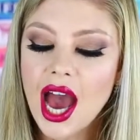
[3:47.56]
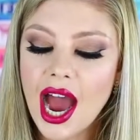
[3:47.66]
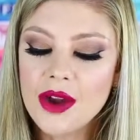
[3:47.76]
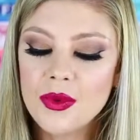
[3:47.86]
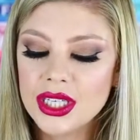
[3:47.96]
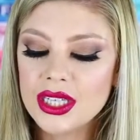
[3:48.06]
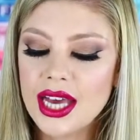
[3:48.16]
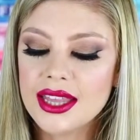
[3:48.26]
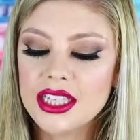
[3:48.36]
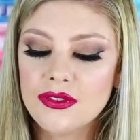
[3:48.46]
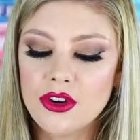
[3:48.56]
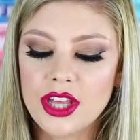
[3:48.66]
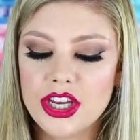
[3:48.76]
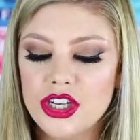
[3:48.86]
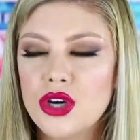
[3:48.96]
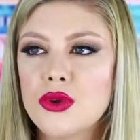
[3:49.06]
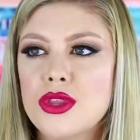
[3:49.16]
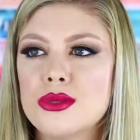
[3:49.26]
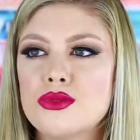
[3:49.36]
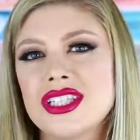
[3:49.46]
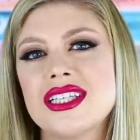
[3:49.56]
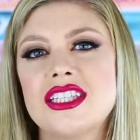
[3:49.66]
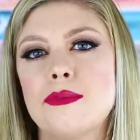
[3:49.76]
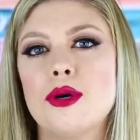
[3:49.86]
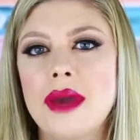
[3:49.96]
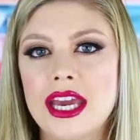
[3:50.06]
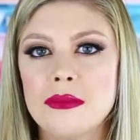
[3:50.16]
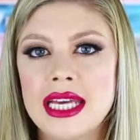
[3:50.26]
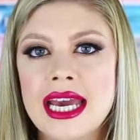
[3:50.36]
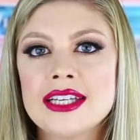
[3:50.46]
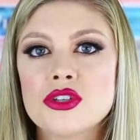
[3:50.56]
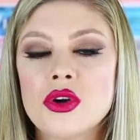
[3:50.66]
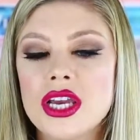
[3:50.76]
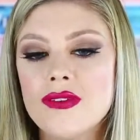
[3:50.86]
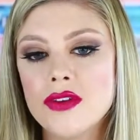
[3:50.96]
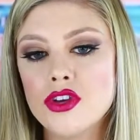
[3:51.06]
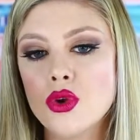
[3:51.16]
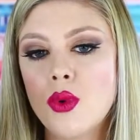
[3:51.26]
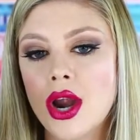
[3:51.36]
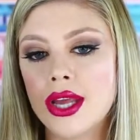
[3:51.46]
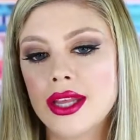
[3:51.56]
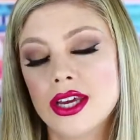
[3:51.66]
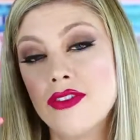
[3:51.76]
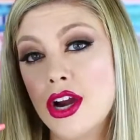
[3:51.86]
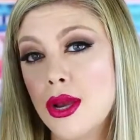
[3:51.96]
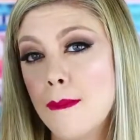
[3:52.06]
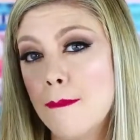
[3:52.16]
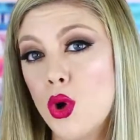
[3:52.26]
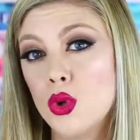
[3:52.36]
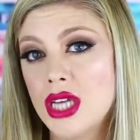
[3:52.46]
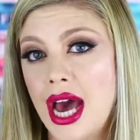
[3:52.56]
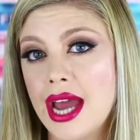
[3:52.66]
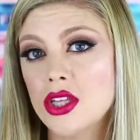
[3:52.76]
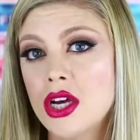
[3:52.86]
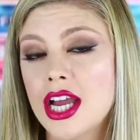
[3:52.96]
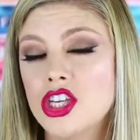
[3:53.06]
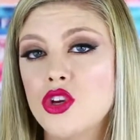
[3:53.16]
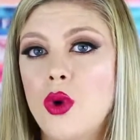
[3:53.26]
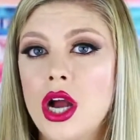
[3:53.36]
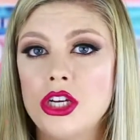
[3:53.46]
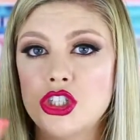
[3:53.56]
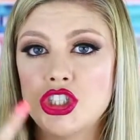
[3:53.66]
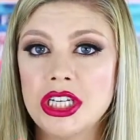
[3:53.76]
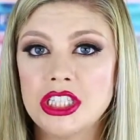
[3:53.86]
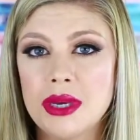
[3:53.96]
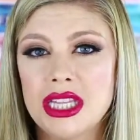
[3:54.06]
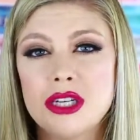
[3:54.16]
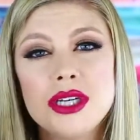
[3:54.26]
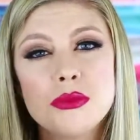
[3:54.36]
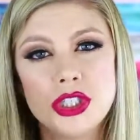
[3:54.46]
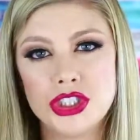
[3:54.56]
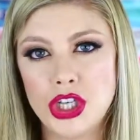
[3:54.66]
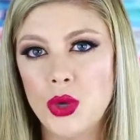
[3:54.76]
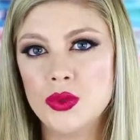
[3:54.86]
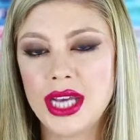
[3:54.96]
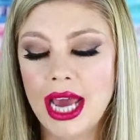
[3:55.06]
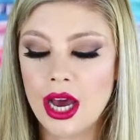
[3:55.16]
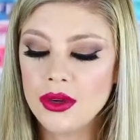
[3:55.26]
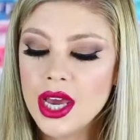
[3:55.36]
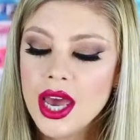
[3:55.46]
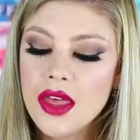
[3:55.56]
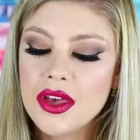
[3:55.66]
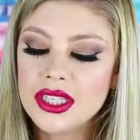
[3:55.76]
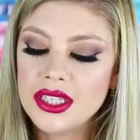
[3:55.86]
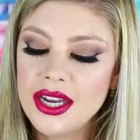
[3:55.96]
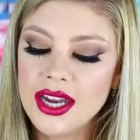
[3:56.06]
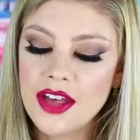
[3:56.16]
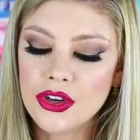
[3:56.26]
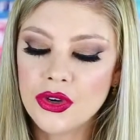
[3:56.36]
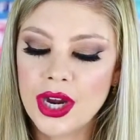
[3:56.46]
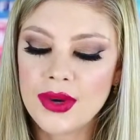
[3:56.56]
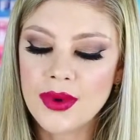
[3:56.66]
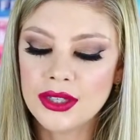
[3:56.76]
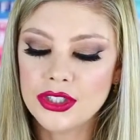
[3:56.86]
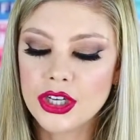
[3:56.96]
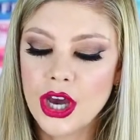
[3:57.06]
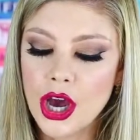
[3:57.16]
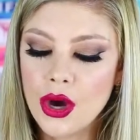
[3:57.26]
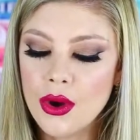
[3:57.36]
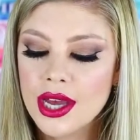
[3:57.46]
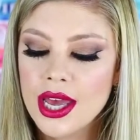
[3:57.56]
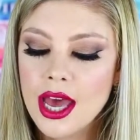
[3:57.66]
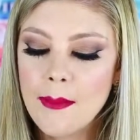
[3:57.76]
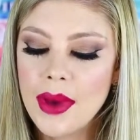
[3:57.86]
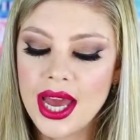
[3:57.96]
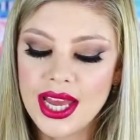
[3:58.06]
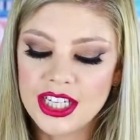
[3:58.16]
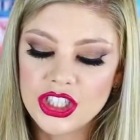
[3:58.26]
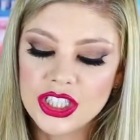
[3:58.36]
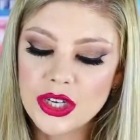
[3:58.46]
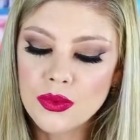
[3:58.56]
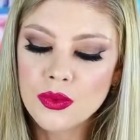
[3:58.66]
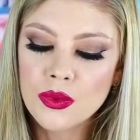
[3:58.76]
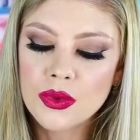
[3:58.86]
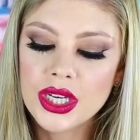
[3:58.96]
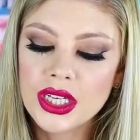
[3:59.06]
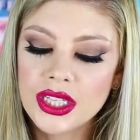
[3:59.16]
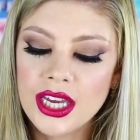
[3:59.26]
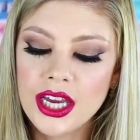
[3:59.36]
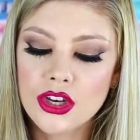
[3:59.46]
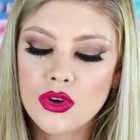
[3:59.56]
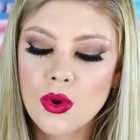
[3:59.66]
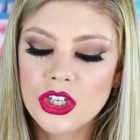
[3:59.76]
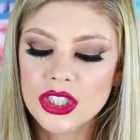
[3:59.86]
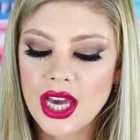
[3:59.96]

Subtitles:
I really like this for, like, you know, those really simple makeup days, or even if you're wearing like a very bold eye look and you want your cheeks to be a little bit more toned down, this is another great route to go. But it's just a really gorgeous